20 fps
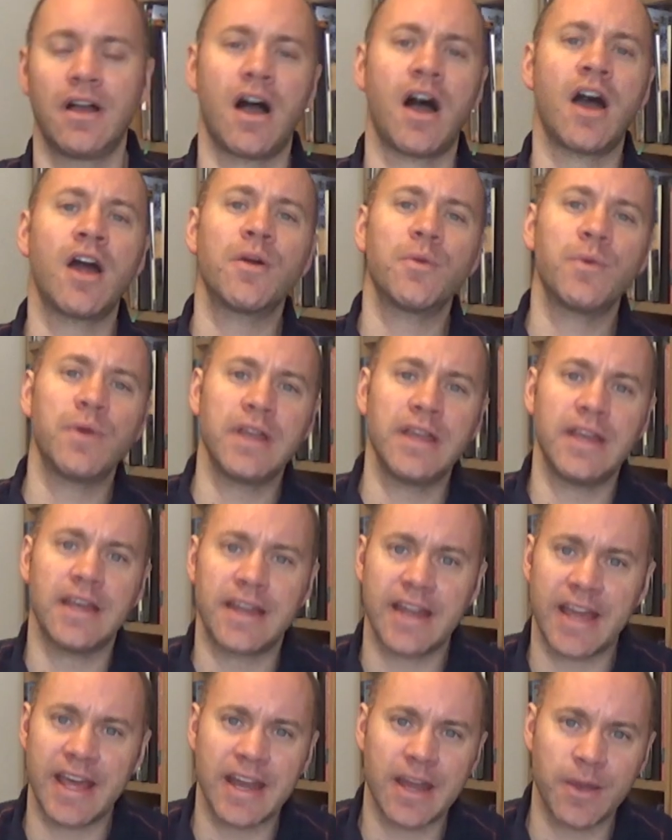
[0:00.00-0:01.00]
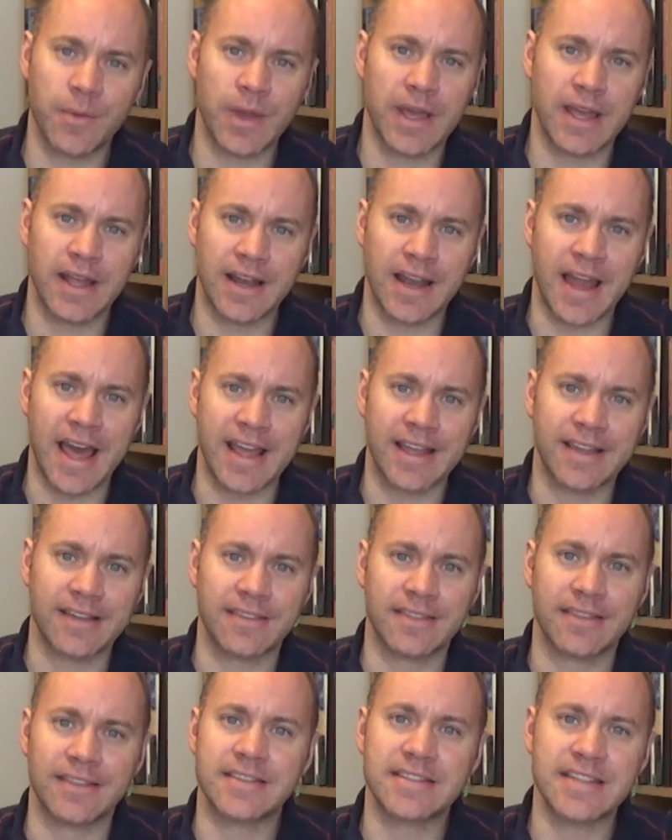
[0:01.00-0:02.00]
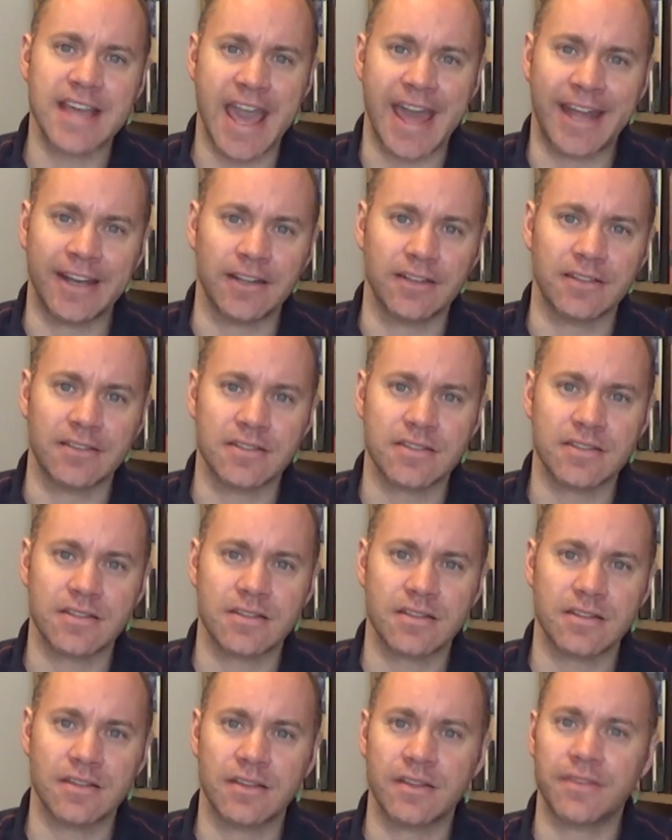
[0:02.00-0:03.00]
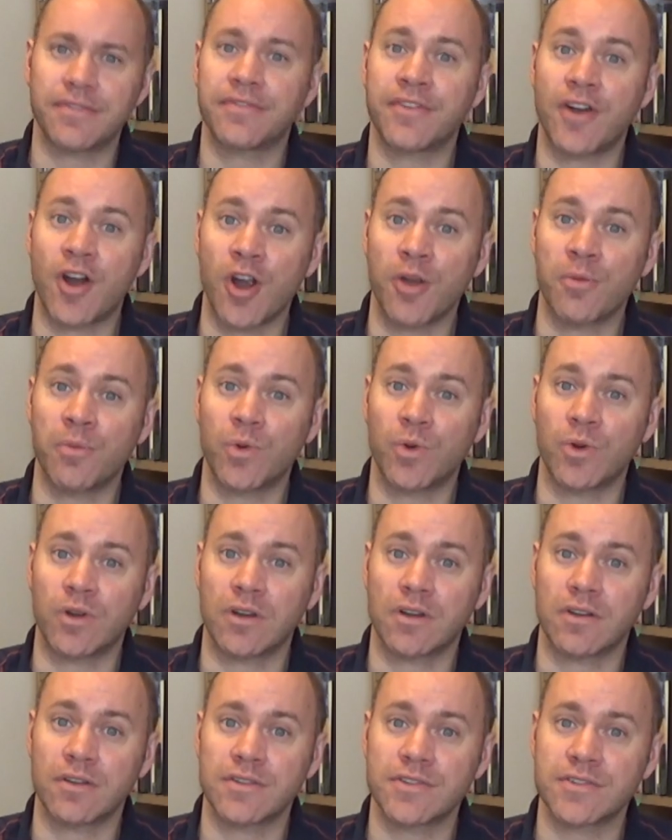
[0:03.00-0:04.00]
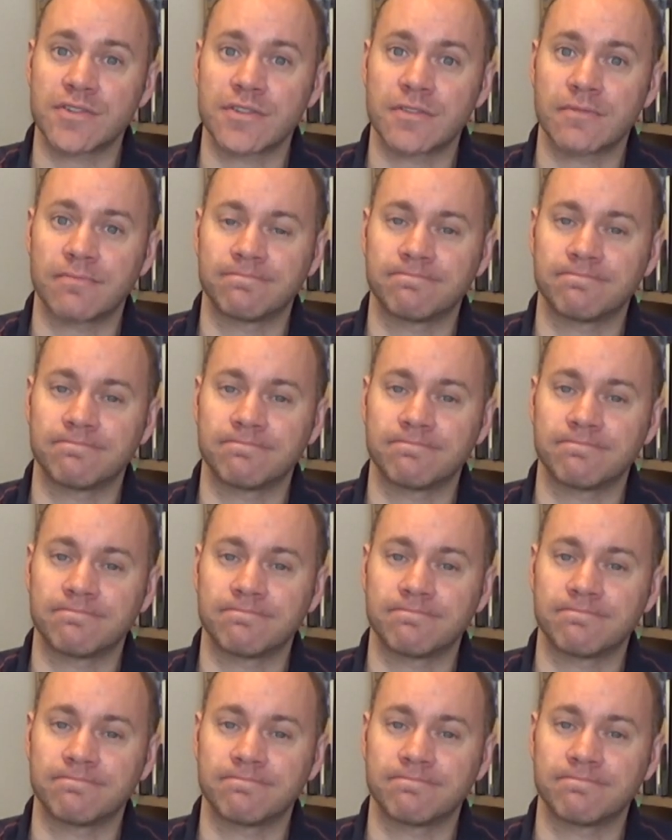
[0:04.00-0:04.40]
are we in any way like the tenants, the farm owners?